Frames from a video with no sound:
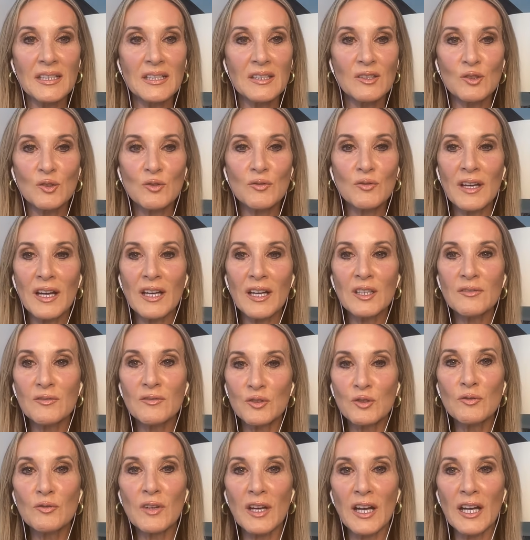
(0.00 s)
You've kind of
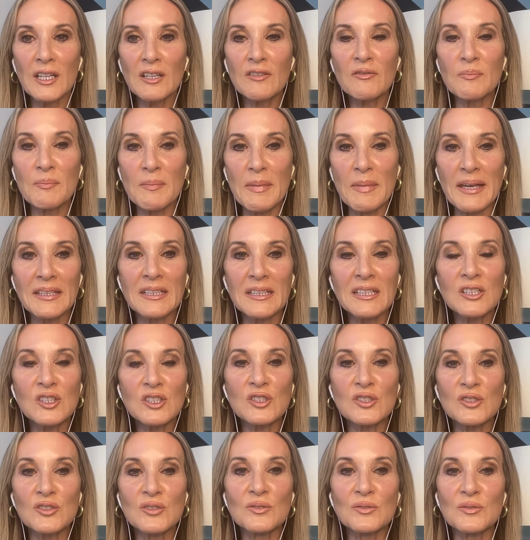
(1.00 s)
you've kind of
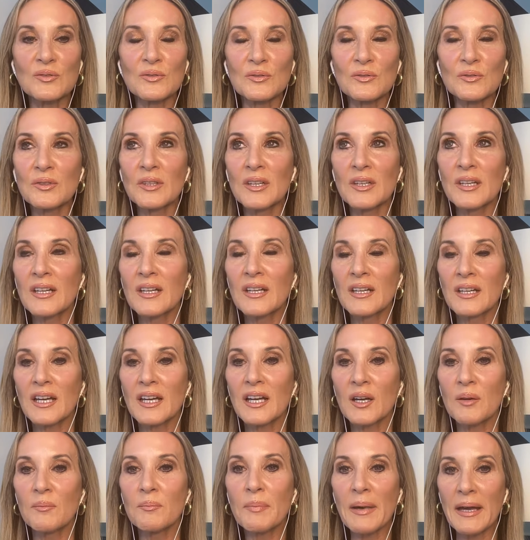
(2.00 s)
managed to
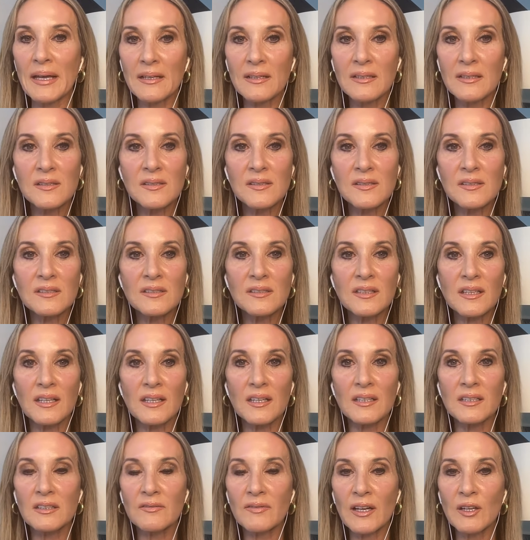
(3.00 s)
um, balance it.
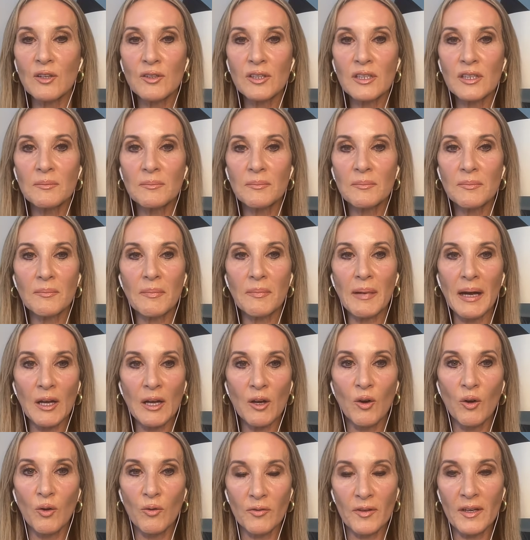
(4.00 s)
And if I look in my
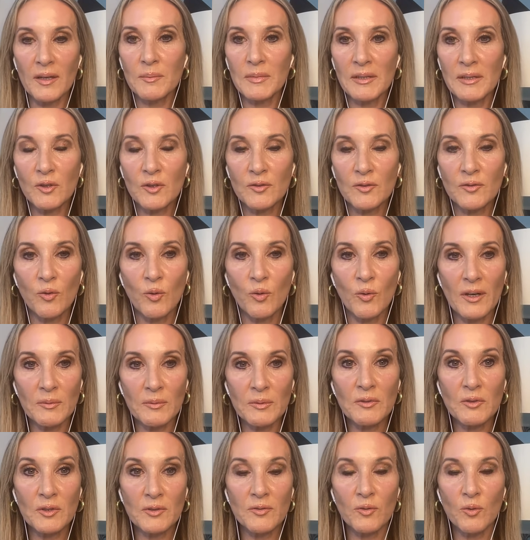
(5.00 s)
whole family, I've got four.
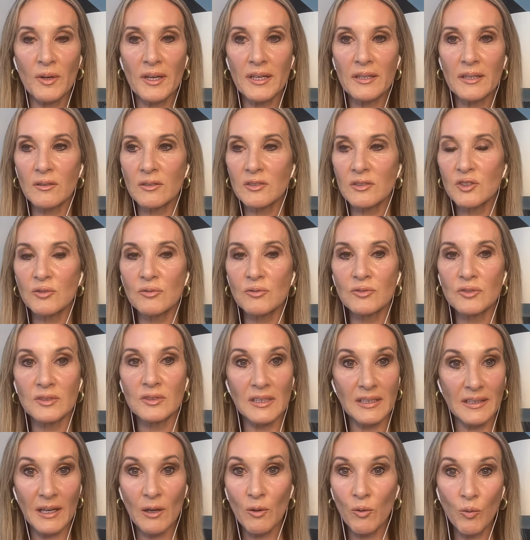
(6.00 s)
We've got four adult
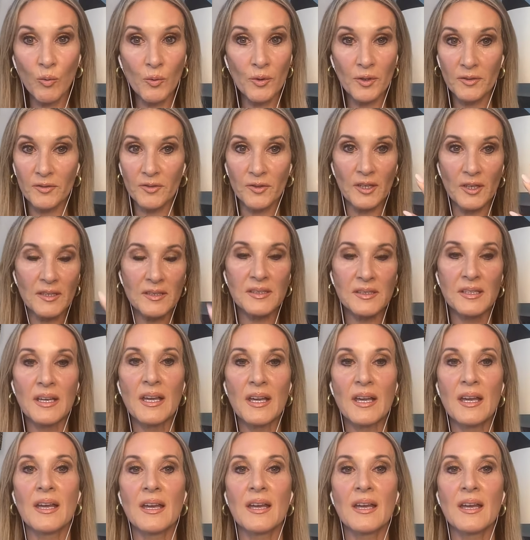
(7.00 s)
children, and they all work for us.